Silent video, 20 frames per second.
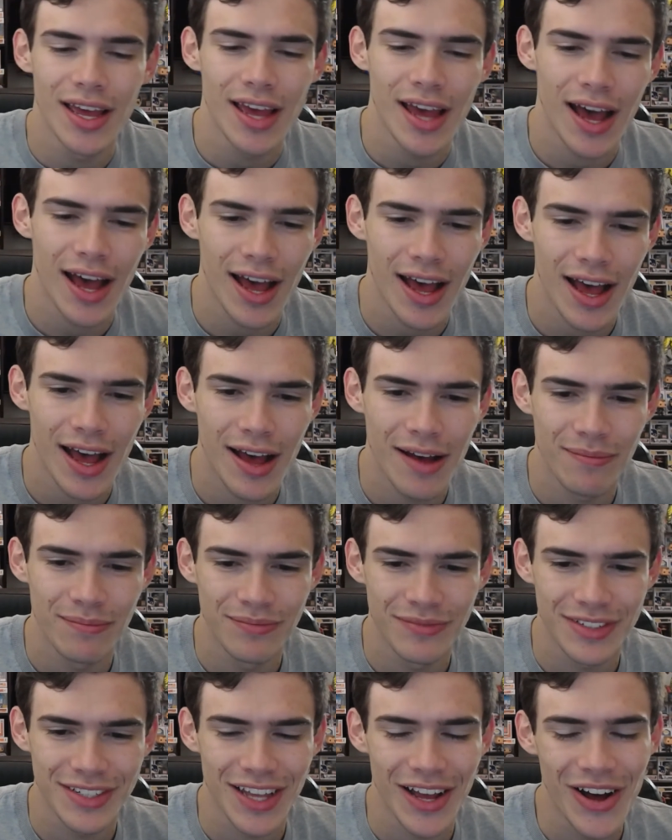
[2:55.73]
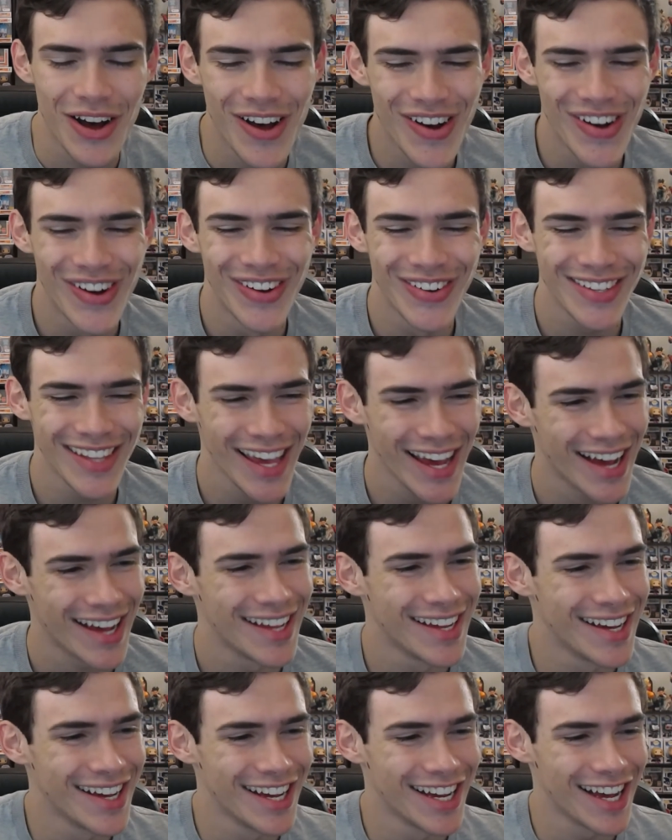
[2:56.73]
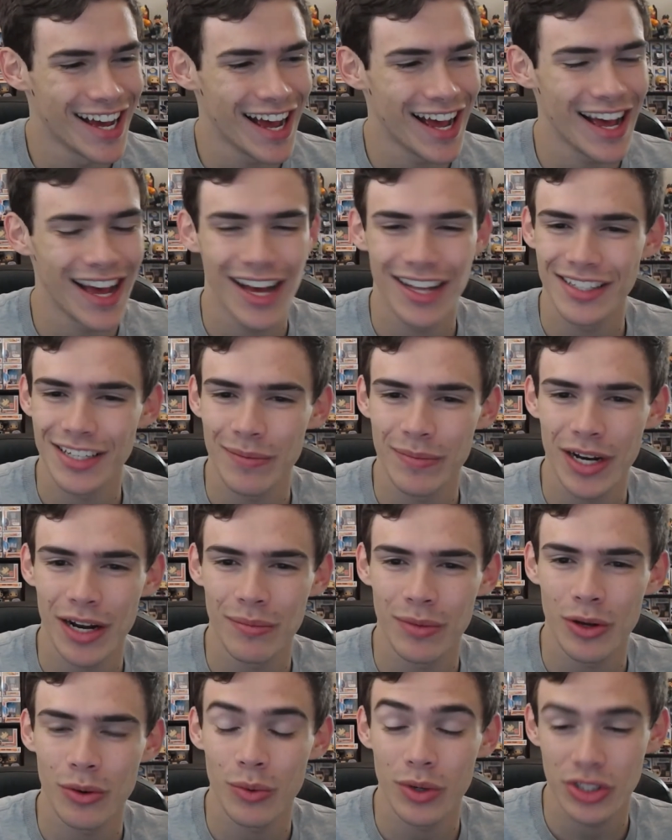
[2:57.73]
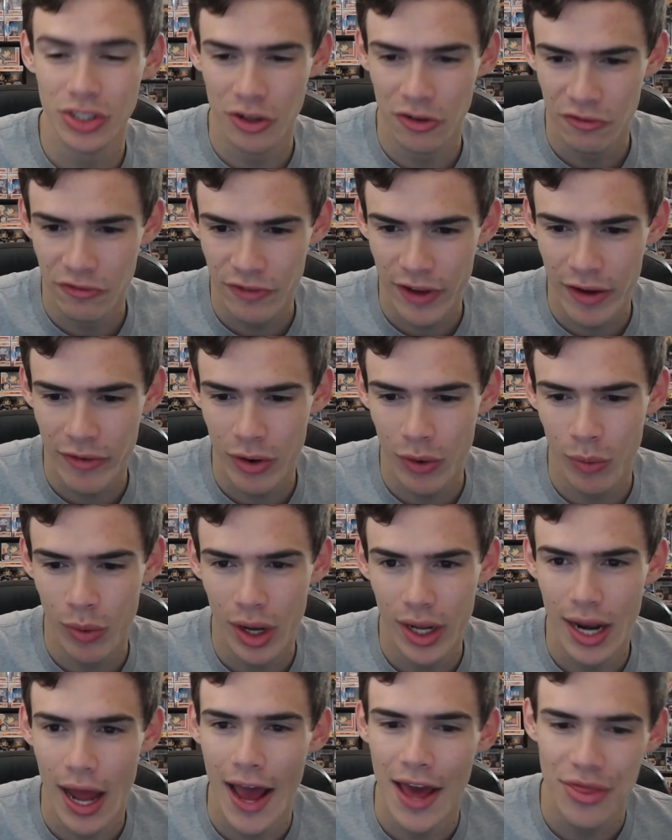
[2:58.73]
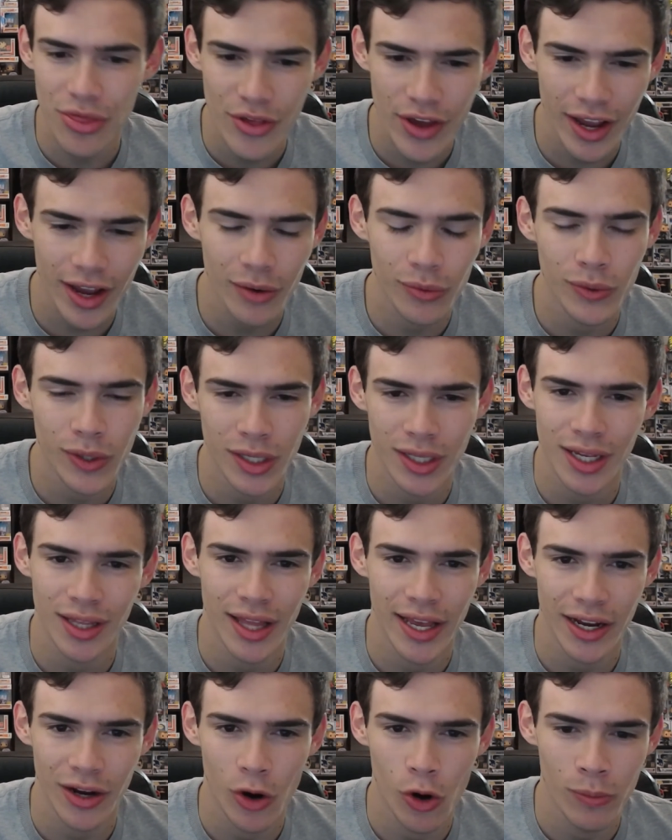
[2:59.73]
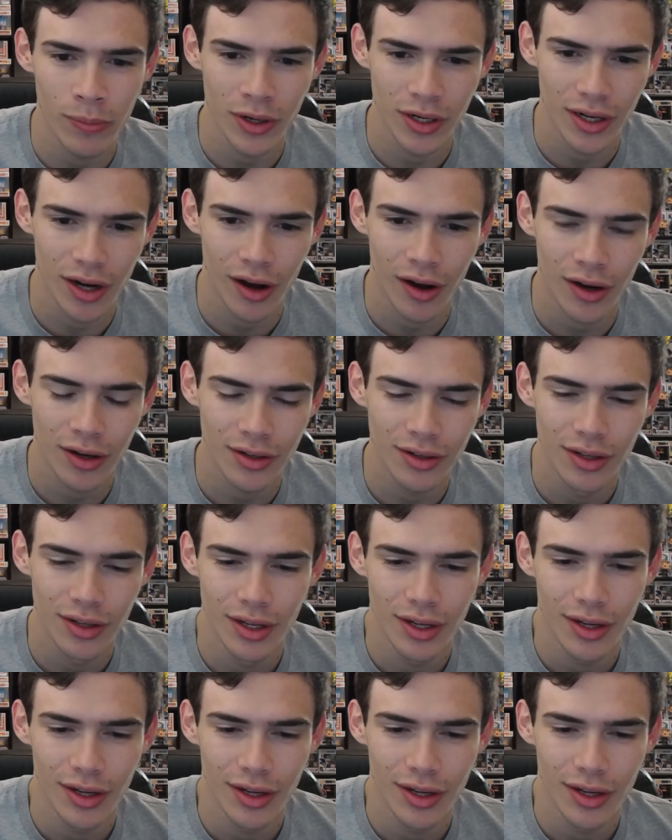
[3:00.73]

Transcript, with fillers: Um so yeah, Uh, tell me down below what's your favorite one. I think I really like Homer Kong.